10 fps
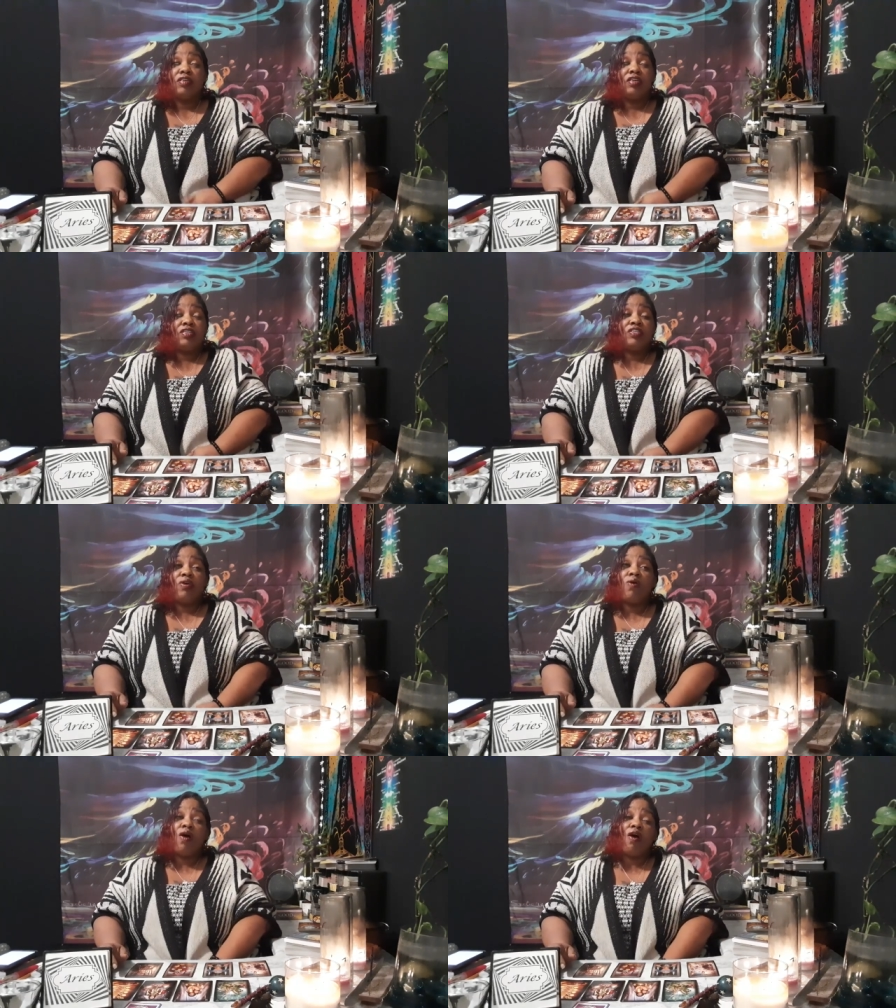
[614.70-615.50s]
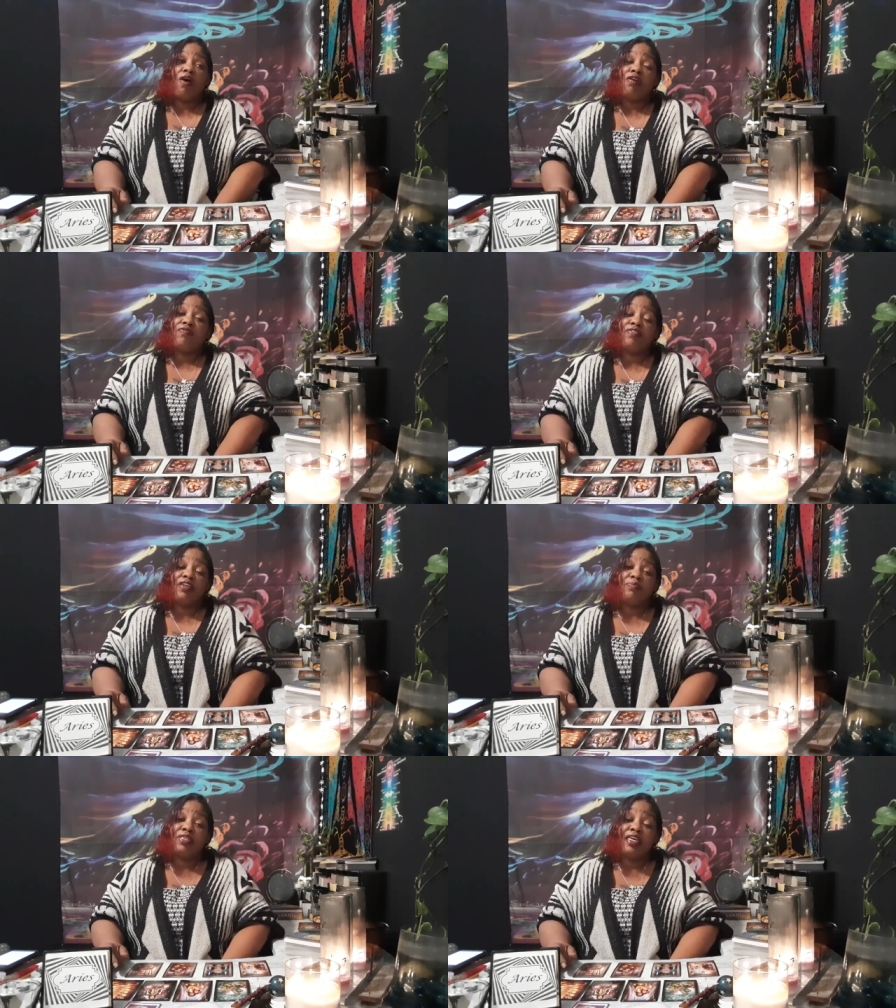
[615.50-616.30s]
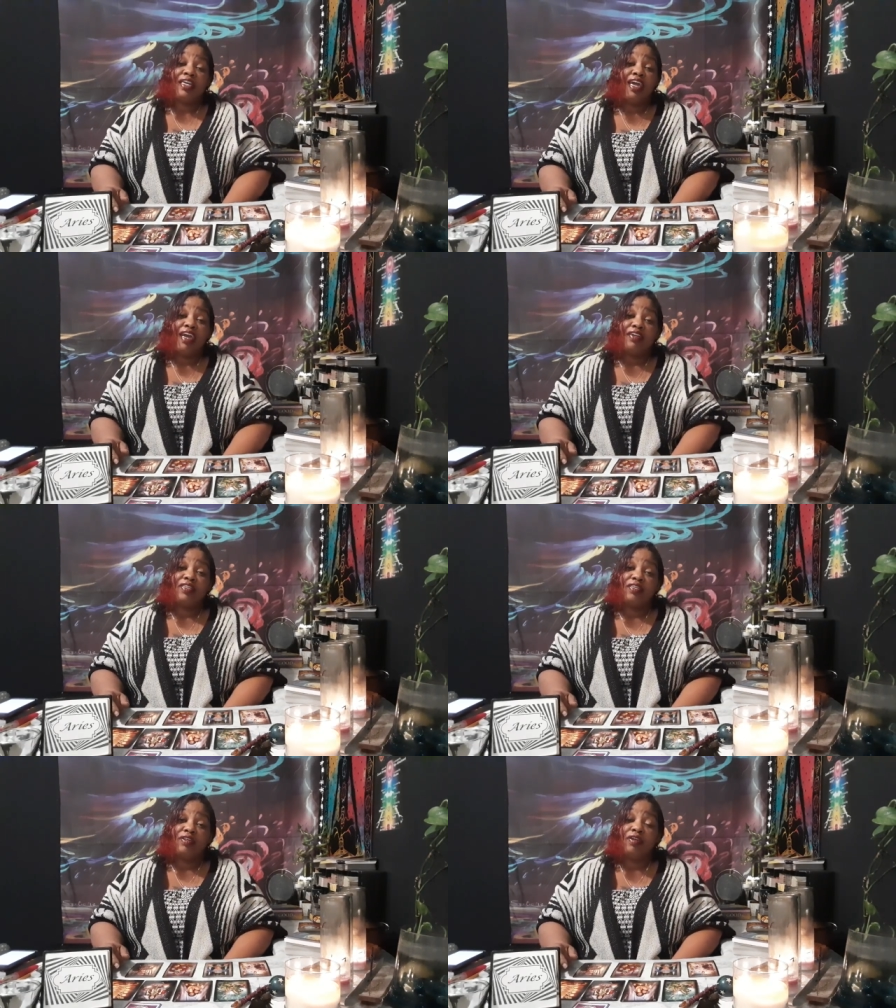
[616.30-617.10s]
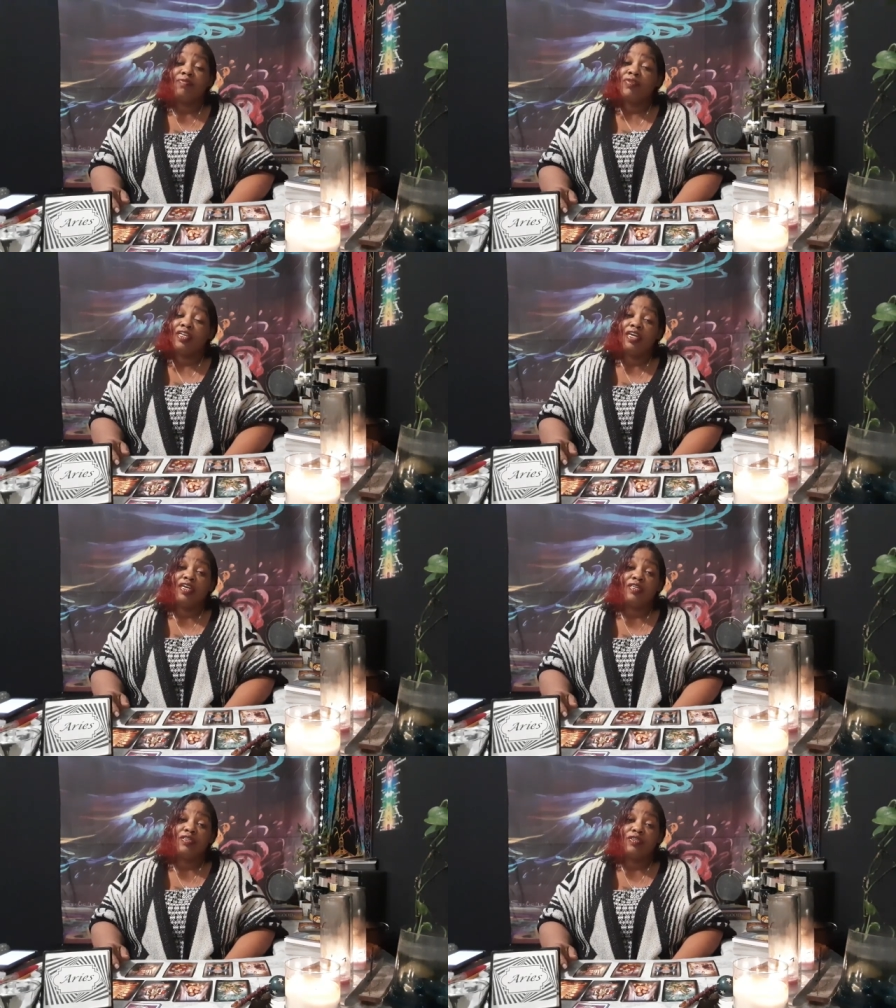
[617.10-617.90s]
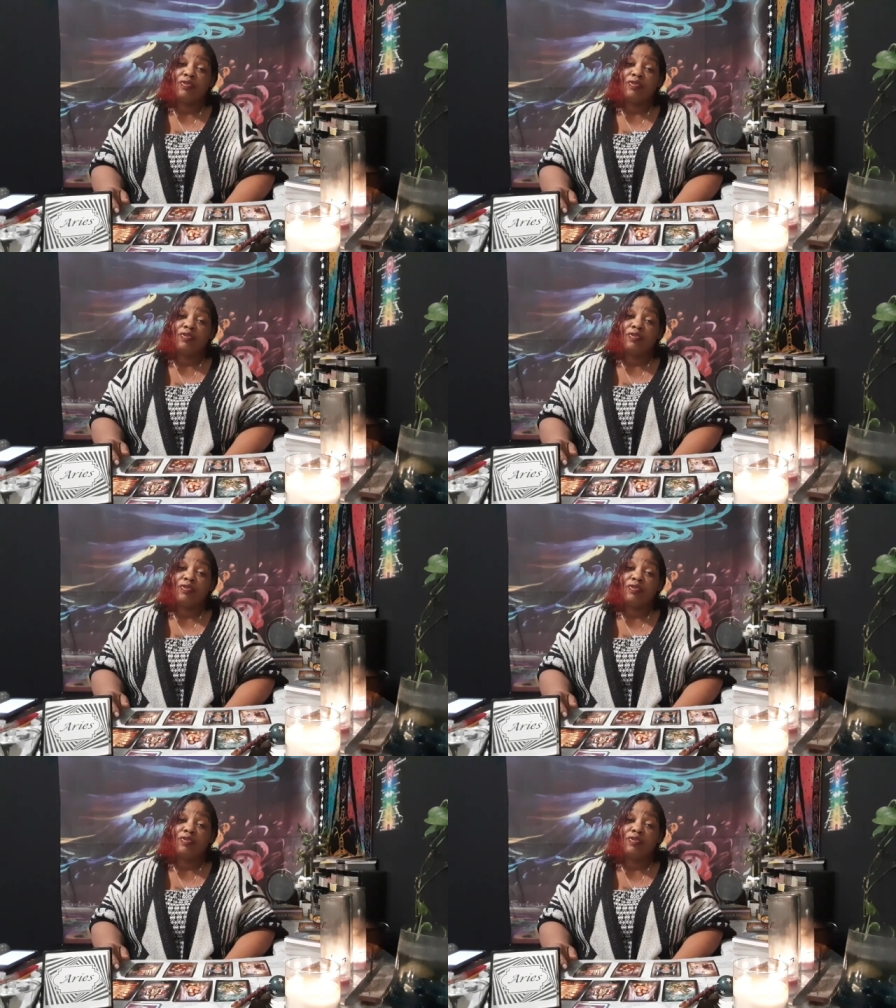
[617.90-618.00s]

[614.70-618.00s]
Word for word: It's so hard for them to connect. It really is.